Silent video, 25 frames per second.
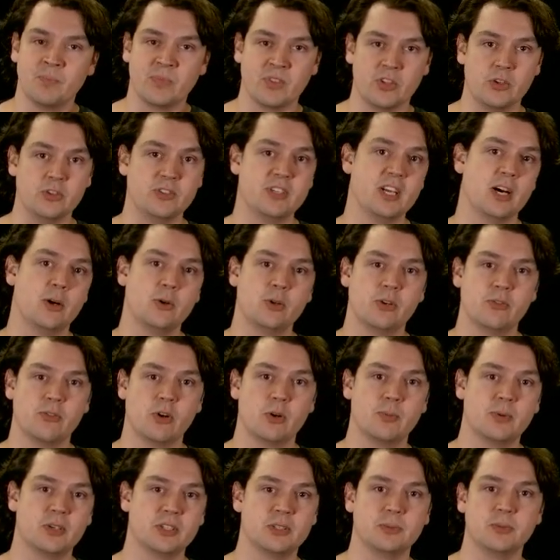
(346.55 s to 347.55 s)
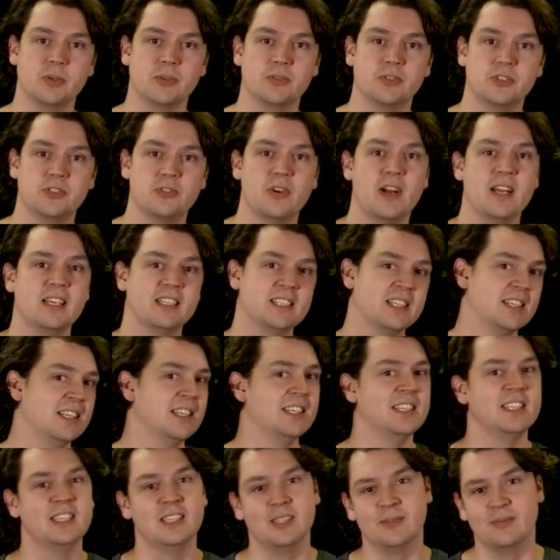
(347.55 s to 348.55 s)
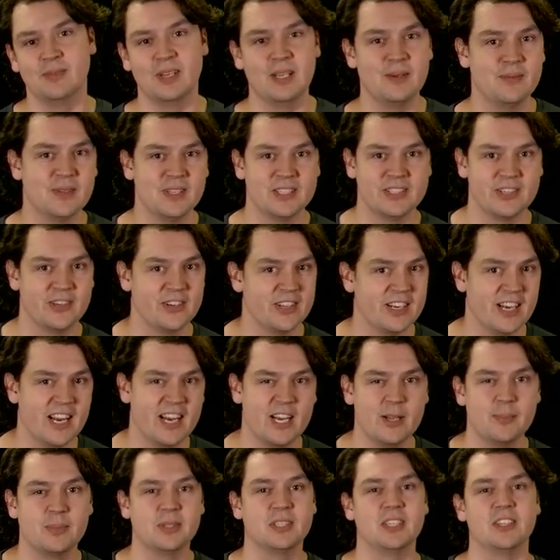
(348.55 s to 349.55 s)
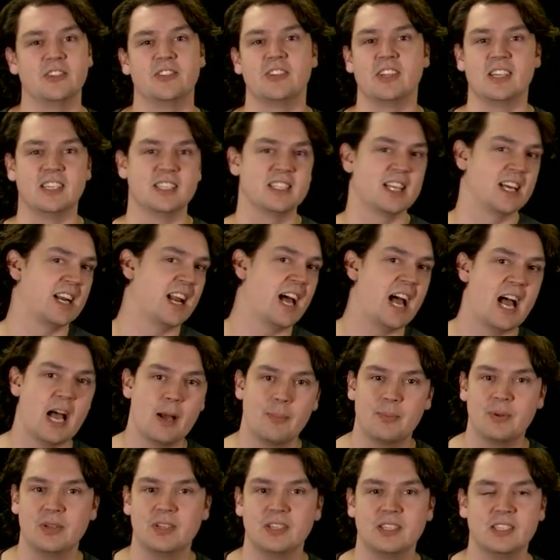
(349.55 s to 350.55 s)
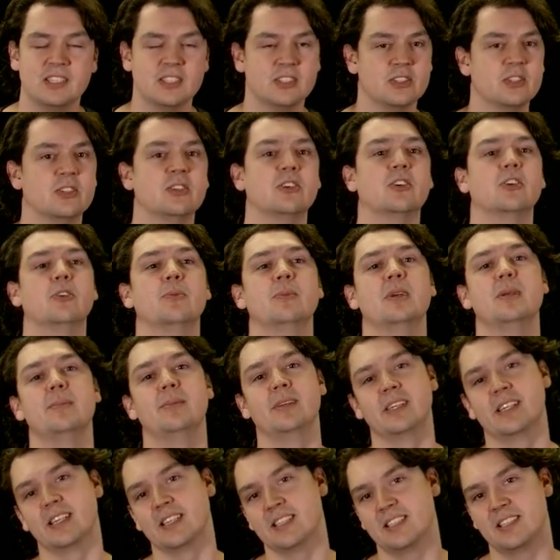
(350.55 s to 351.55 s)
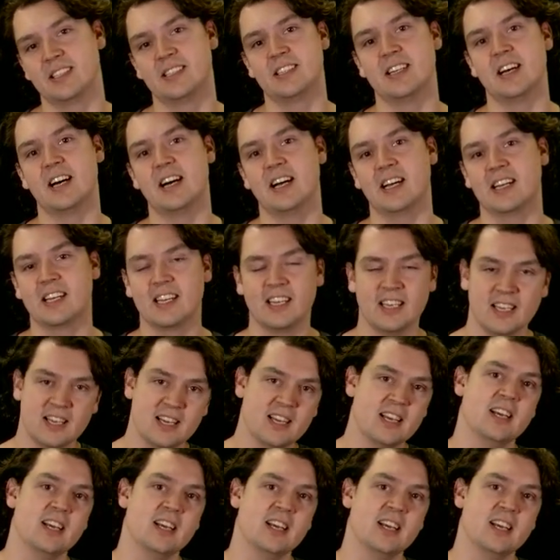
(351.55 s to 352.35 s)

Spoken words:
You tell your robot to move straight, maybe there's only an 80% chance that happens, or maybe you get stuck,